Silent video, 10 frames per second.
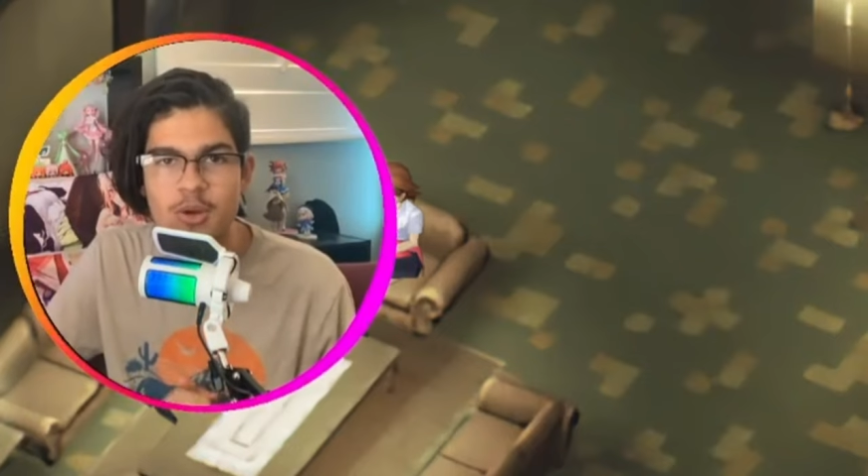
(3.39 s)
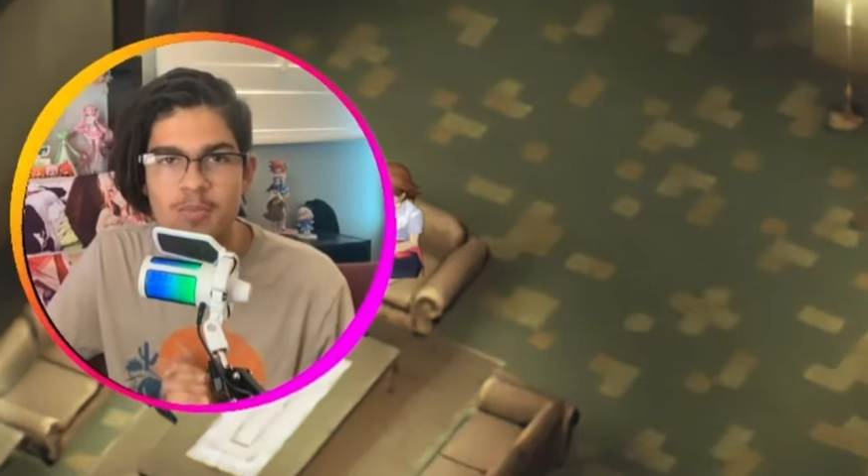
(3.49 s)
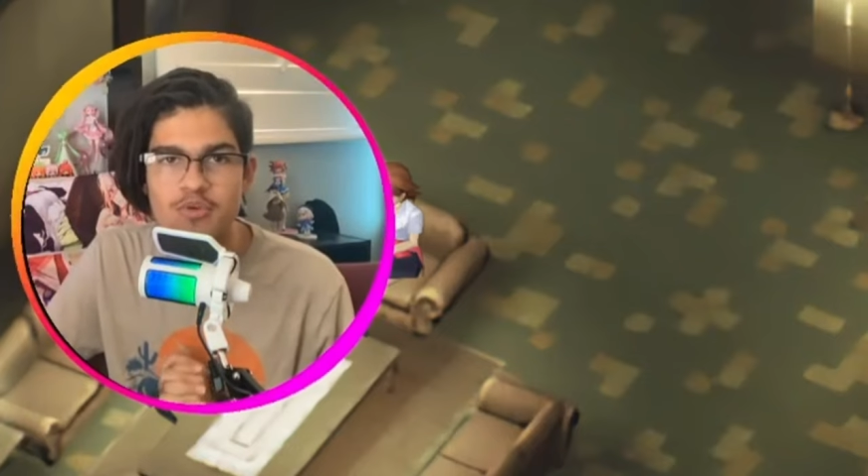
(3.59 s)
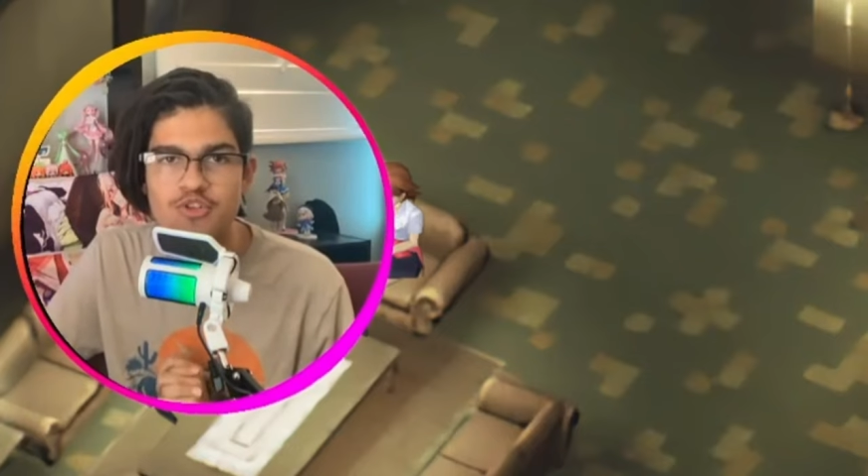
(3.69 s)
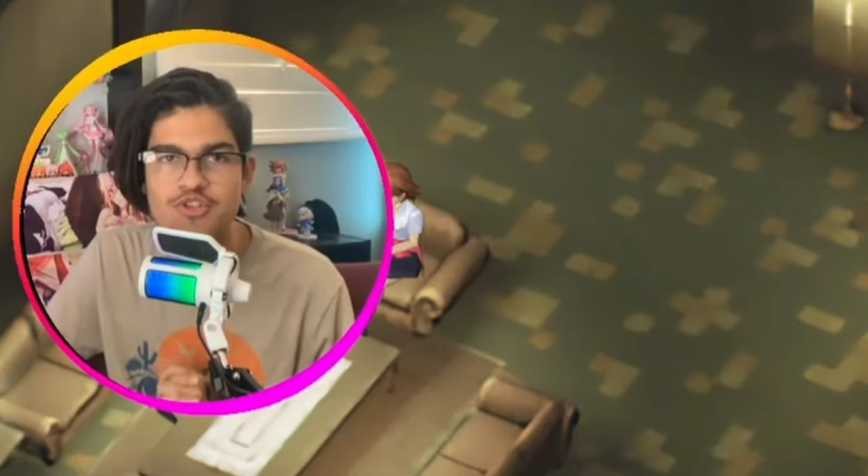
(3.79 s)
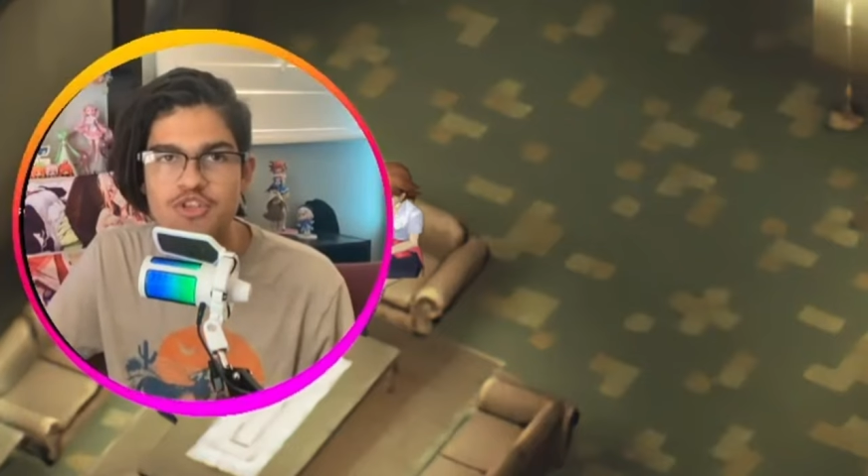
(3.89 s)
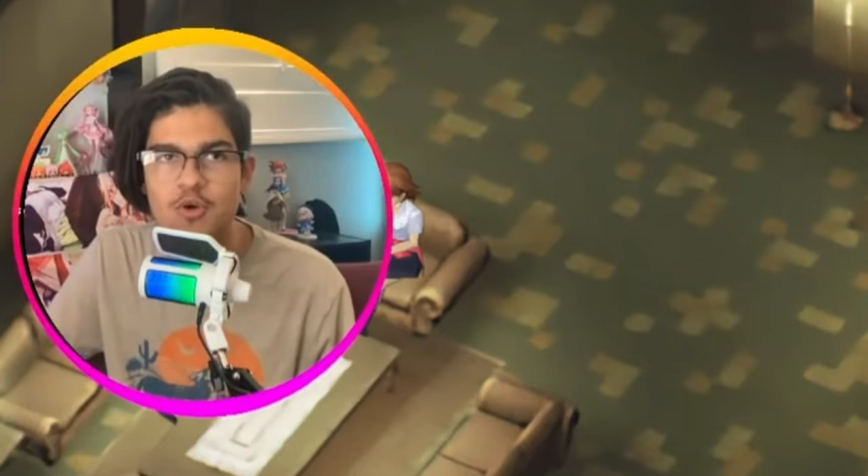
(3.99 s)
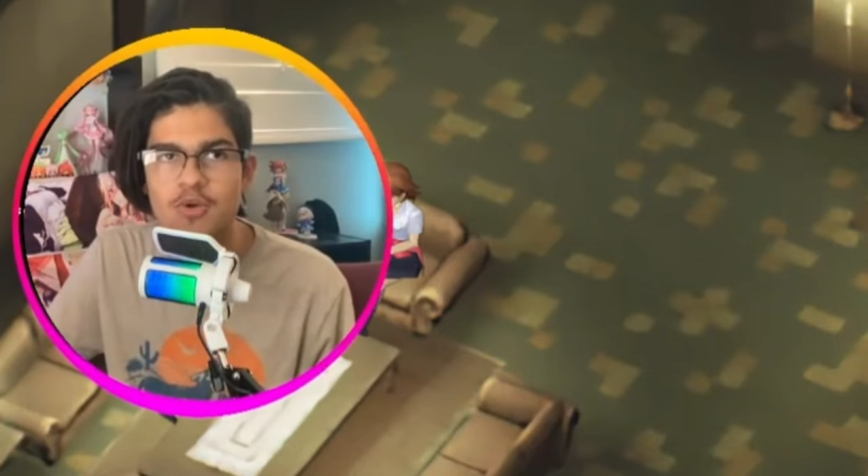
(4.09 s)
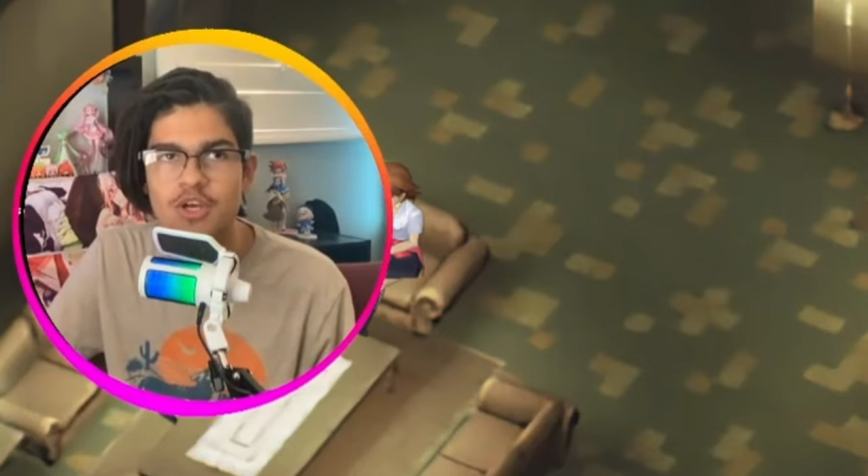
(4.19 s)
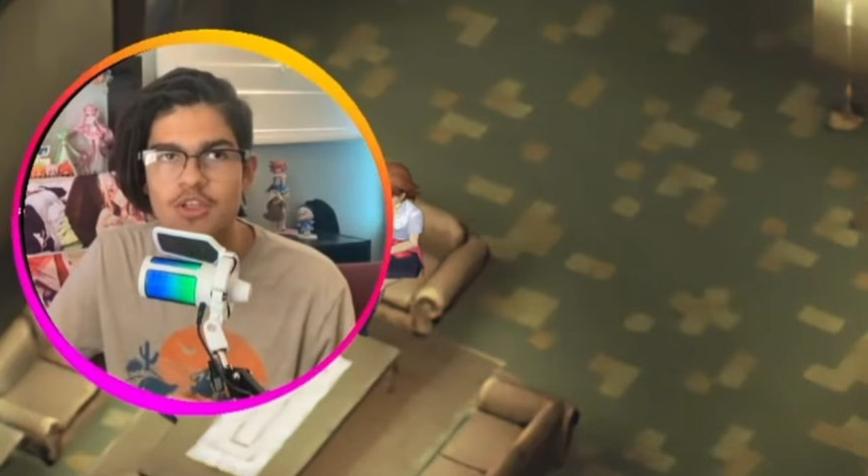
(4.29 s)

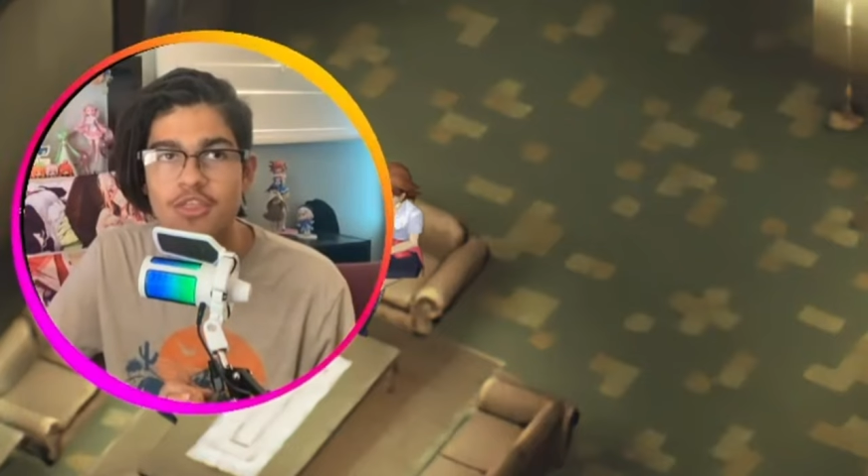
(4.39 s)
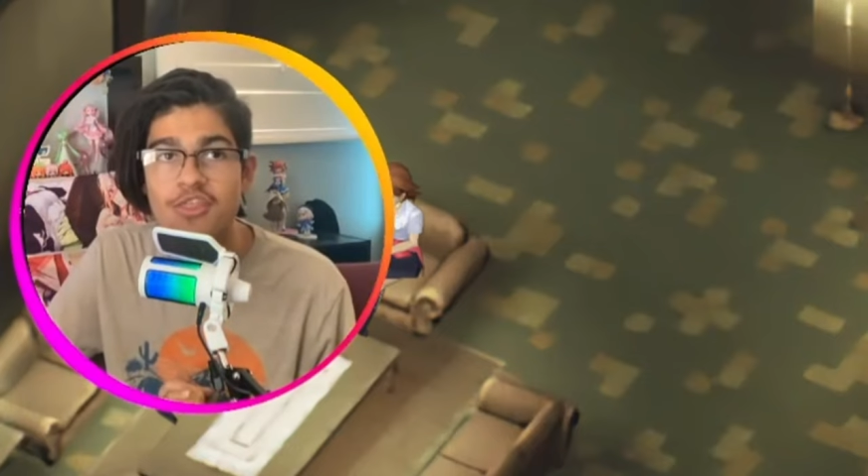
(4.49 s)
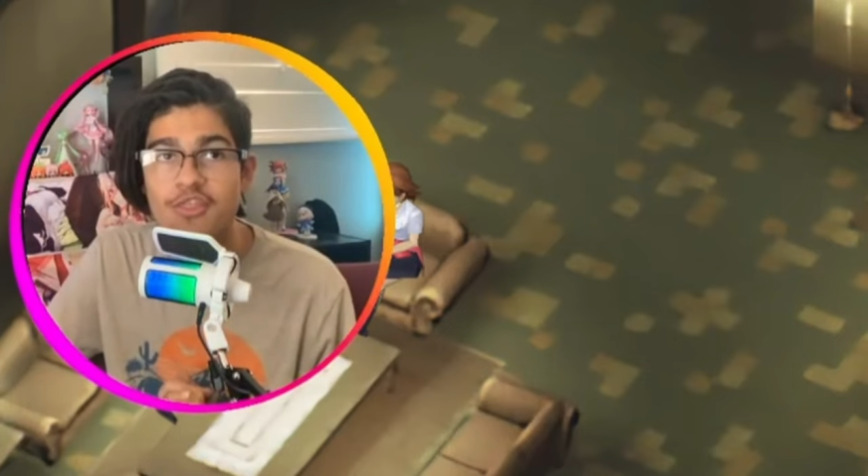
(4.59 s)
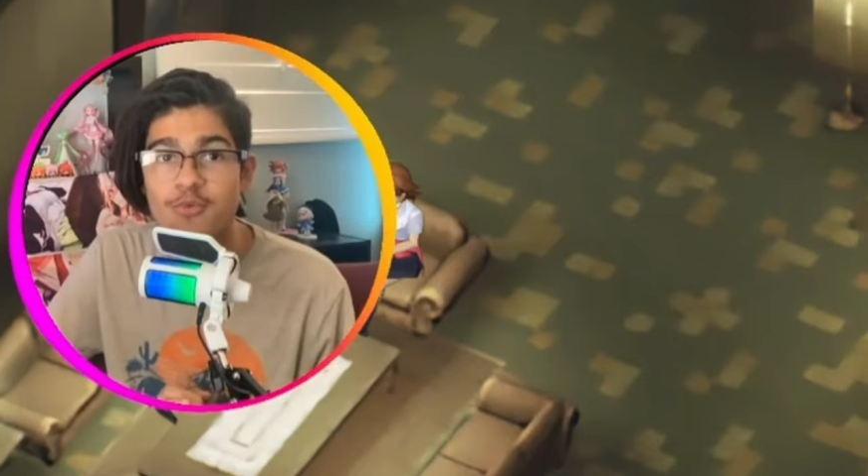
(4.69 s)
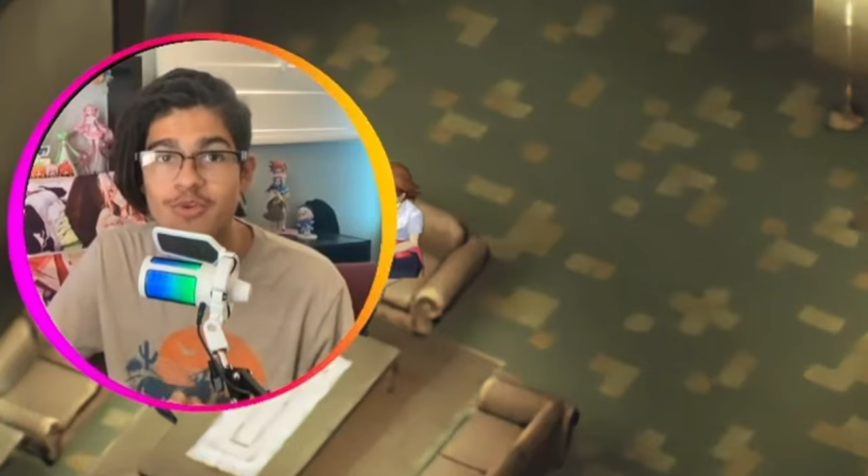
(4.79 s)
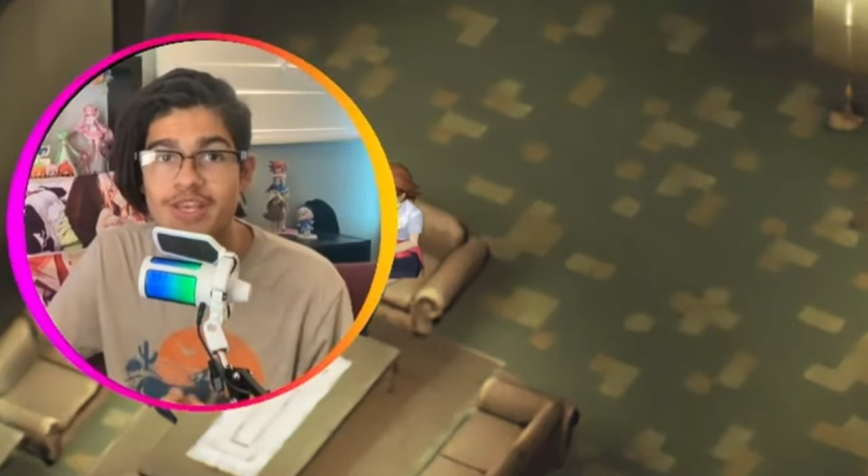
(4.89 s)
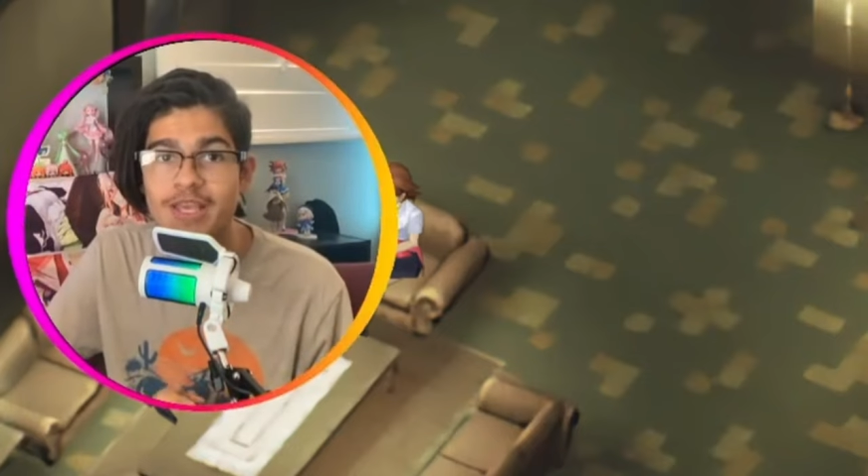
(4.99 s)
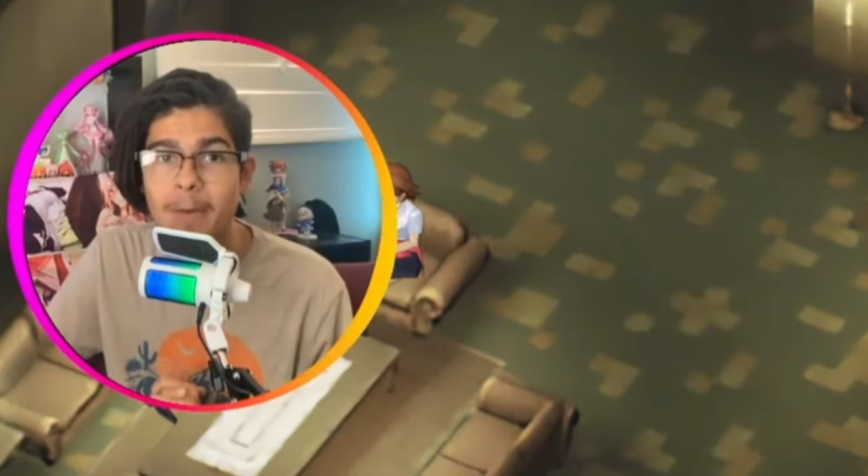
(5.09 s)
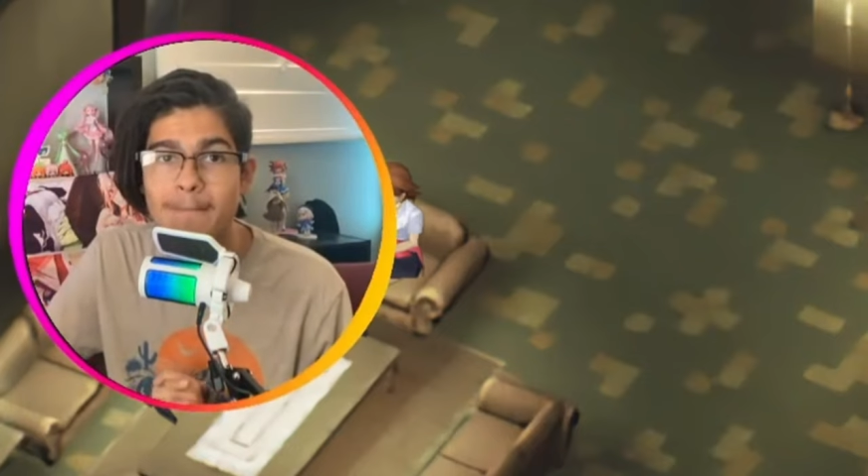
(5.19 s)
Persona 3